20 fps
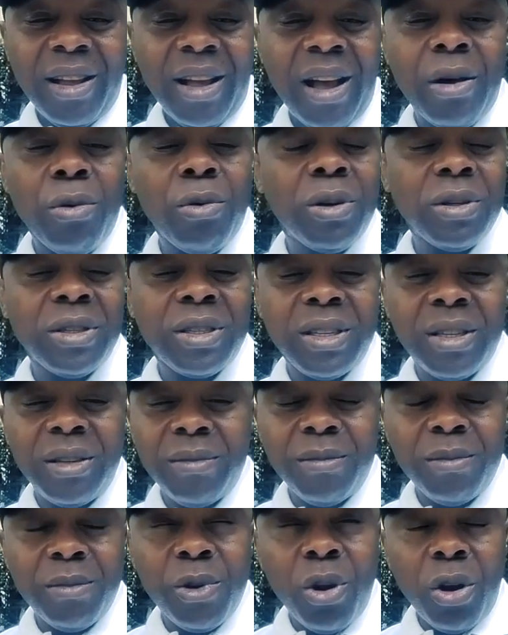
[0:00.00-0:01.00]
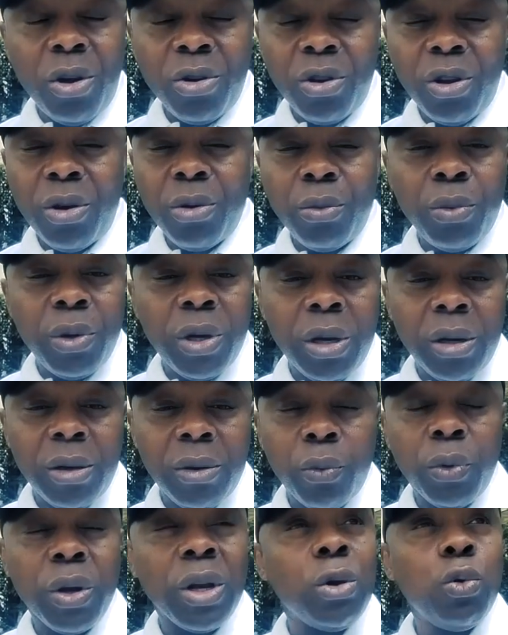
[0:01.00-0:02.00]
Yeah. I was in London
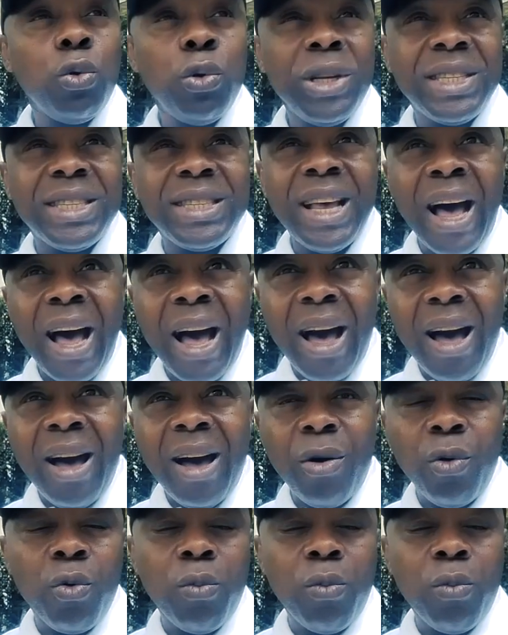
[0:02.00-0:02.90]
with Luis Saha,